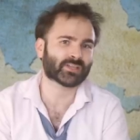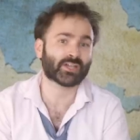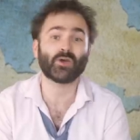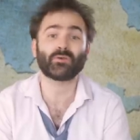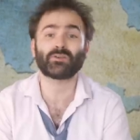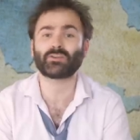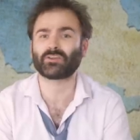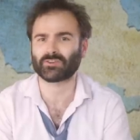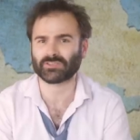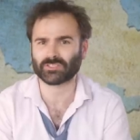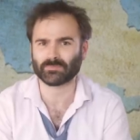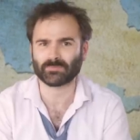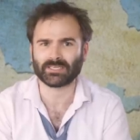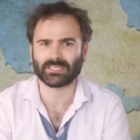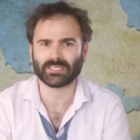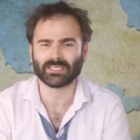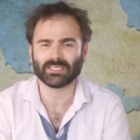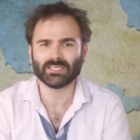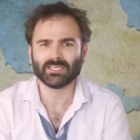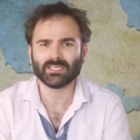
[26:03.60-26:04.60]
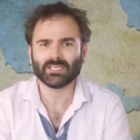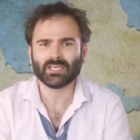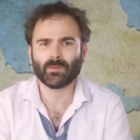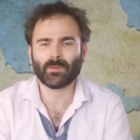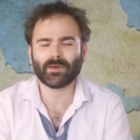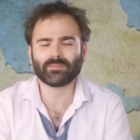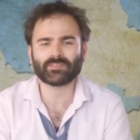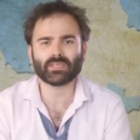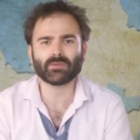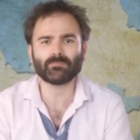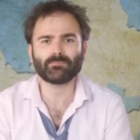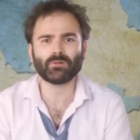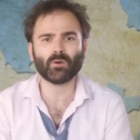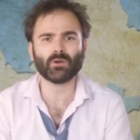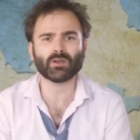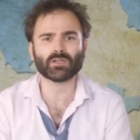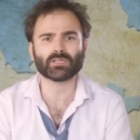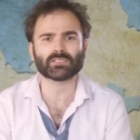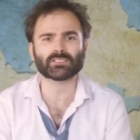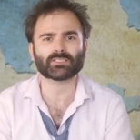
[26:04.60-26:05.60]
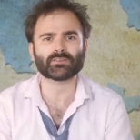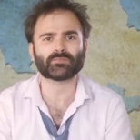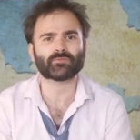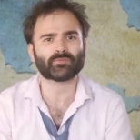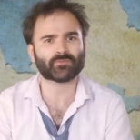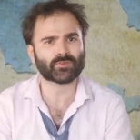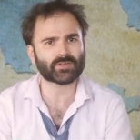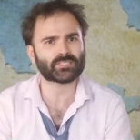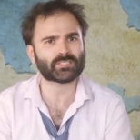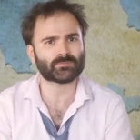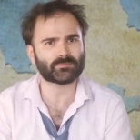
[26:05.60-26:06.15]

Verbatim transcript: co-congressman about the importance of free